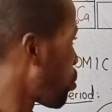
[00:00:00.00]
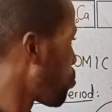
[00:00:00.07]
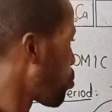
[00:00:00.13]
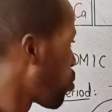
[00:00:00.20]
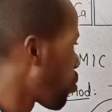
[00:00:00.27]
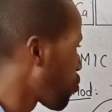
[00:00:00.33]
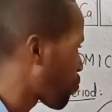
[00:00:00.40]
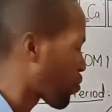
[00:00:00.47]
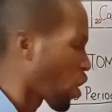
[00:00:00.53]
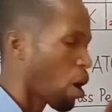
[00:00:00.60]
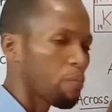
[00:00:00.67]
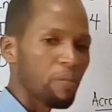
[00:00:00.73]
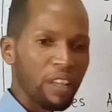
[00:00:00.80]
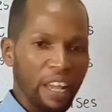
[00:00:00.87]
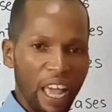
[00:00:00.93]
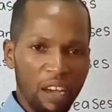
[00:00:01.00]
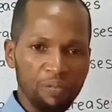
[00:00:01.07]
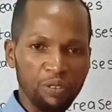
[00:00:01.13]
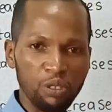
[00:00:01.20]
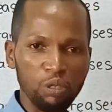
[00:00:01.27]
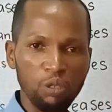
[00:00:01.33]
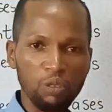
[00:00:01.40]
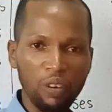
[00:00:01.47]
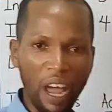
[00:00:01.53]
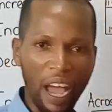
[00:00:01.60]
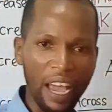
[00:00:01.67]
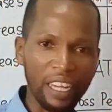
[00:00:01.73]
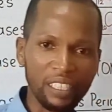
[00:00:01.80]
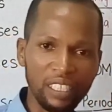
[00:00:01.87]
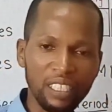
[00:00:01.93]
we move from left to
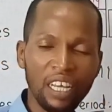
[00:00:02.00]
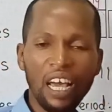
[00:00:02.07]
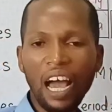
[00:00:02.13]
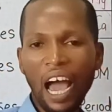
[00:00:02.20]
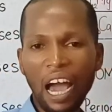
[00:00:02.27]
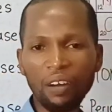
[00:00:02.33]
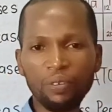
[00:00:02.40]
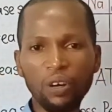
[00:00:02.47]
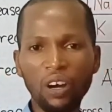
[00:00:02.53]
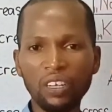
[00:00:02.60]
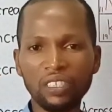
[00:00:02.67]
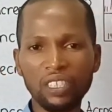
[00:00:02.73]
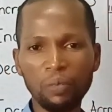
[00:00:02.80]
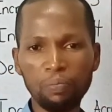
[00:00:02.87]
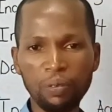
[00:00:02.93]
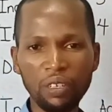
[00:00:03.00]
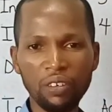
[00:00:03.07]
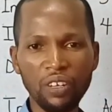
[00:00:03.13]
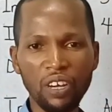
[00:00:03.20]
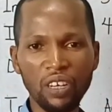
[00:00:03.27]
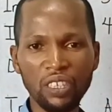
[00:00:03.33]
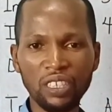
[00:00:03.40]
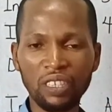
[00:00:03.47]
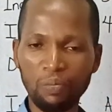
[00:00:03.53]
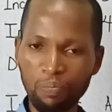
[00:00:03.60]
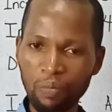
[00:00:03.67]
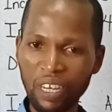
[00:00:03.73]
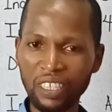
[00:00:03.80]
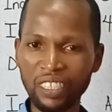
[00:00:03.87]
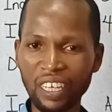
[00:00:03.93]
right across the period.
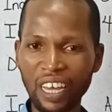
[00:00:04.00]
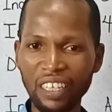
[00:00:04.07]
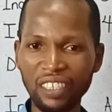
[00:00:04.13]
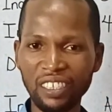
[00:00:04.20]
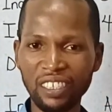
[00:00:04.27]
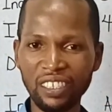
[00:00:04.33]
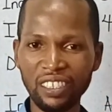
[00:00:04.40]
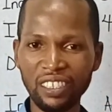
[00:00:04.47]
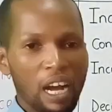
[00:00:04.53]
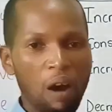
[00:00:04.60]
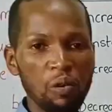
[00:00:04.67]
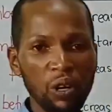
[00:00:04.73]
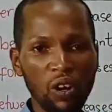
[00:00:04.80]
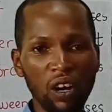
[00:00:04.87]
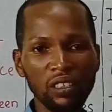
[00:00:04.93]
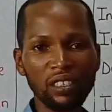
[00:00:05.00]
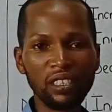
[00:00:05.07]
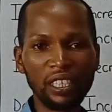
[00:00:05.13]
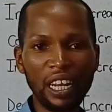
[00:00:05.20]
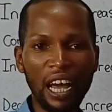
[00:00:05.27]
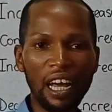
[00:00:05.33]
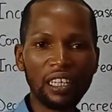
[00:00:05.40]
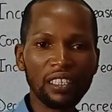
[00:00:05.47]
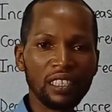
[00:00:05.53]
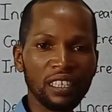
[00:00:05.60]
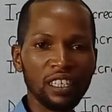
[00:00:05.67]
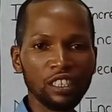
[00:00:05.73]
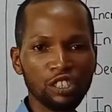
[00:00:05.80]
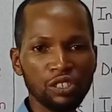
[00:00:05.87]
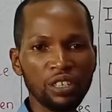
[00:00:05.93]
Make sense? Can we consider
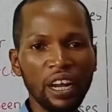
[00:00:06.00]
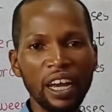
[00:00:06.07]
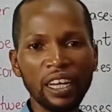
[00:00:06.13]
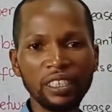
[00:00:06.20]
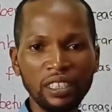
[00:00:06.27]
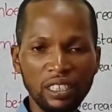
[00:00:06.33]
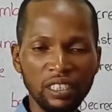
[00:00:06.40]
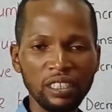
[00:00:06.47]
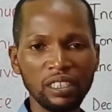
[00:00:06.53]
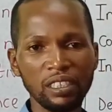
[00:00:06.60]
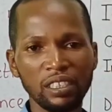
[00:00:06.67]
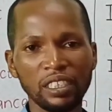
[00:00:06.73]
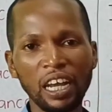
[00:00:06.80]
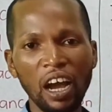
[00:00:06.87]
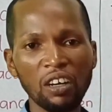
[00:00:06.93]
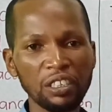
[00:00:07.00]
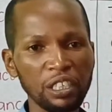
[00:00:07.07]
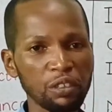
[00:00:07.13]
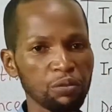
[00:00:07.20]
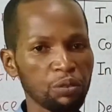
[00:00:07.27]
the trend down the